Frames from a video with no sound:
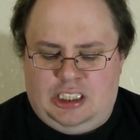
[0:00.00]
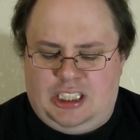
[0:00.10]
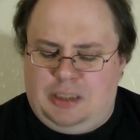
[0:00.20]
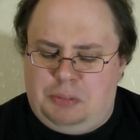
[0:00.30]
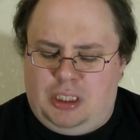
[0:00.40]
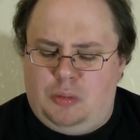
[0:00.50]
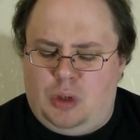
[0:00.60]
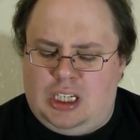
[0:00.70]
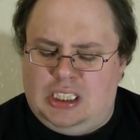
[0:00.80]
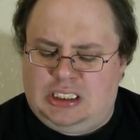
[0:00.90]

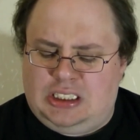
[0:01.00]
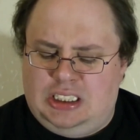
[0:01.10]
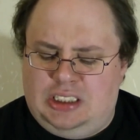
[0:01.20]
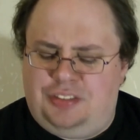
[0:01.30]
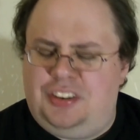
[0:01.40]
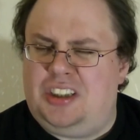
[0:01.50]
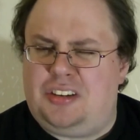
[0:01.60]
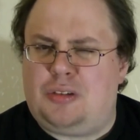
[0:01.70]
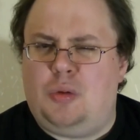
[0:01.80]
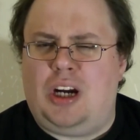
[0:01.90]
gameplay-wise, it feels
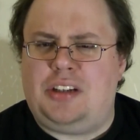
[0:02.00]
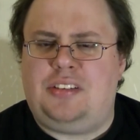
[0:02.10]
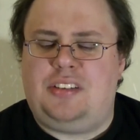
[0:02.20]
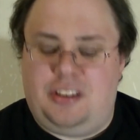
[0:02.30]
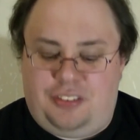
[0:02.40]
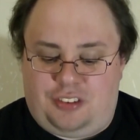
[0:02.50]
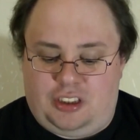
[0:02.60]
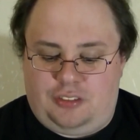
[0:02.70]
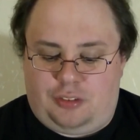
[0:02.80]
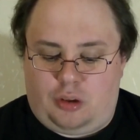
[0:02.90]
quite
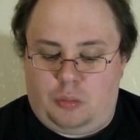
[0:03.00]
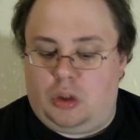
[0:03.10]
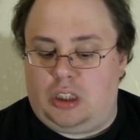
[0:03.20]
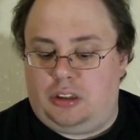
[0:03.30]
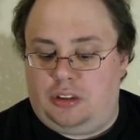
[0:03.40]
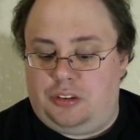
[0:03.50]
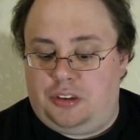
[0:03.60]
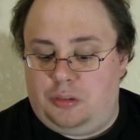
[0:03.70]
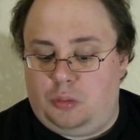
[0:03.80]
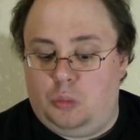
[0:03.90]
different from what
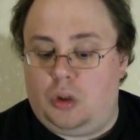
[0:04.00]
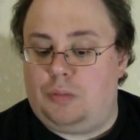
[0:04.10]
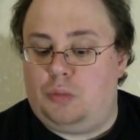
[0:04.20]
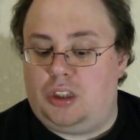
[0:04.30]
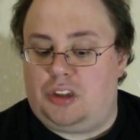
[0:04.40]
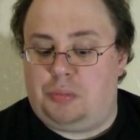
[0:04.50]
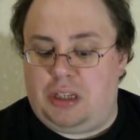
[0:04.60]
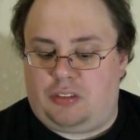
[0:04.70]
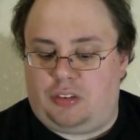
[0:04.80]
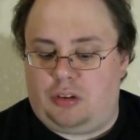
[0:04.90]
one would
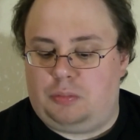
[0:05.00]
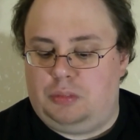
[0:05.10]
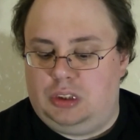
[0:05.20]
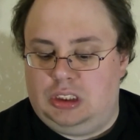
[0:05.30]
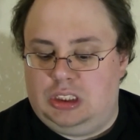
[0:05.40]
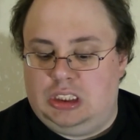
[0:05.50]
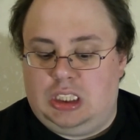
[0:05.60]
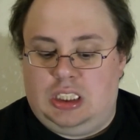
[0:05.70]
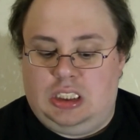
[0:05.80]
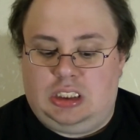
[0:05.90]
expect from
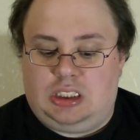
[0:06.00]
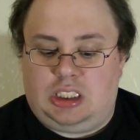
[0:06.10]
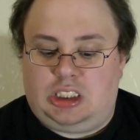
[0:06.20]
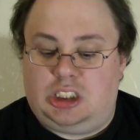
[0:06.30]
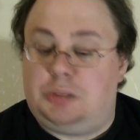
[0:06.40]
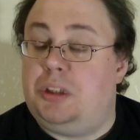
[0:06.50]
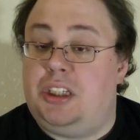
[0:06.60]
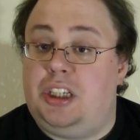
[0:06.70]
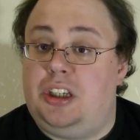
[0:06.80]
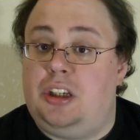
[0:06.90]
such a
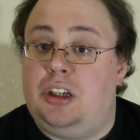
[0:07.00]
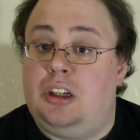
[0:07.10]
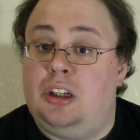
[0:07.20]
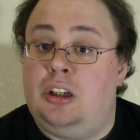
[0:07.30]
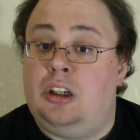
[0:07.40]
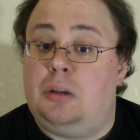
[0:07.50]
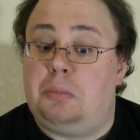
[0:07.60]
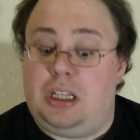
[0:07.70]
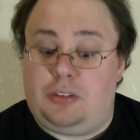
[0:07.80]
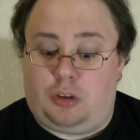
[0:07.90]
speedy
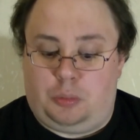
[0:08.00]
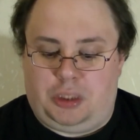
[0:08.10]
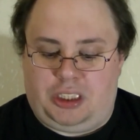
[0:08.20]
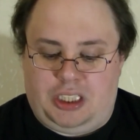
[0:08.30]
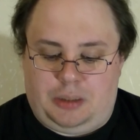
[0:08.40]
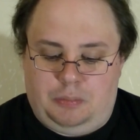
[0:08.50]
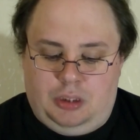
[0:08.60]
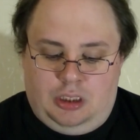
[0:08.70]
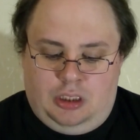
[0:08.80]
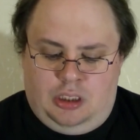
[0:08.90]
platforming game.
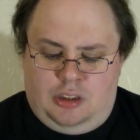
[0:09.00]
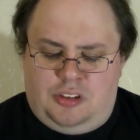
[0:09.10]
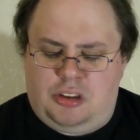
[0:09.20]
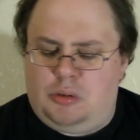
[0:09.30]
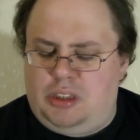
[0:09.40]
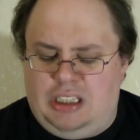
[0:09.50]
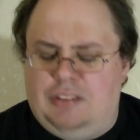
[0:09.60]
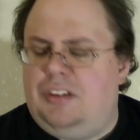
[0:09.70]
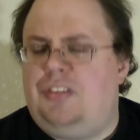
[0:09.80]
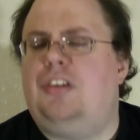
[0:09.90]
So
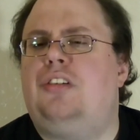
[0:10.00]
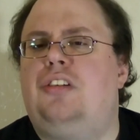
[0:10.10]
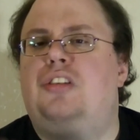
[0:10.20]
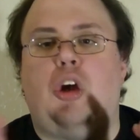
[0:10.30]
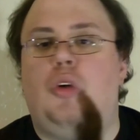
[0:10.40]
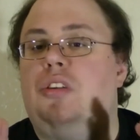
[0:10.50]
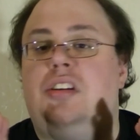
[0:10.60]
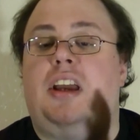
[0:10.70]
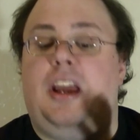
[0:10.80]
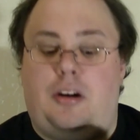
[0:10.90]
even if you don't
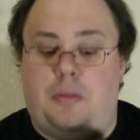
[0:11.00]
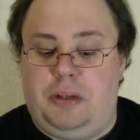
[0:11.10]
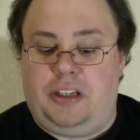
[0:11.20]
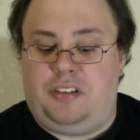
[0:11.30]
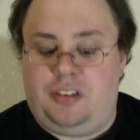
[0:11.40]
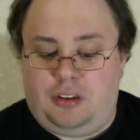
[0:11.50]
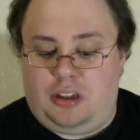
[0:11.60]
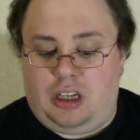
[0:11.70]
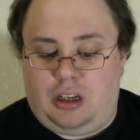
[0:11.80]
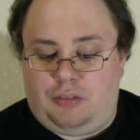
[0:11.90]
care a bit
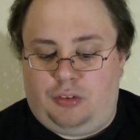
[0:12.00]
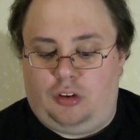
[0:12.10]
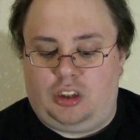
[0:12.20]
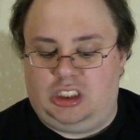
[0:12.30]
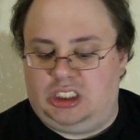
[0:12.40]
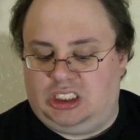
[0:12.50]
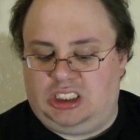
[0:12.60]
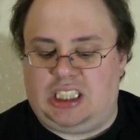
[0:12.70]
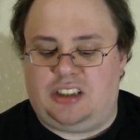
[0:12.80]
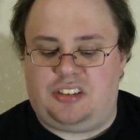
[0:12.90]
for
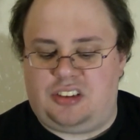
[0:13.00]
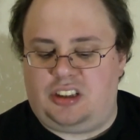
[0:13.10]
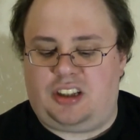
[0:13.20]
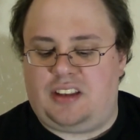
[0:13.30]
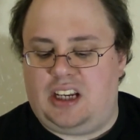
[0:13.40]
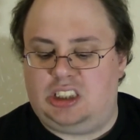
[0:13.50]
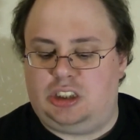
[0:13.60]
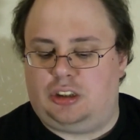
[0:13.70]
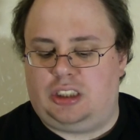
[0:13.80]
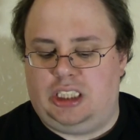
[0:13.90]
Sega Sonic the
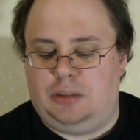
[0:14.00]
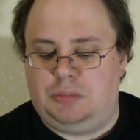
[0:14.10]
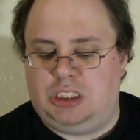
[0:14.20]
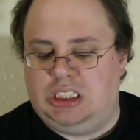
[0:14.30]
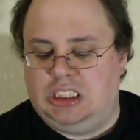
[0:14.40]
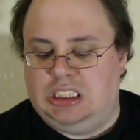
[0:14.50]
Hedgehog games,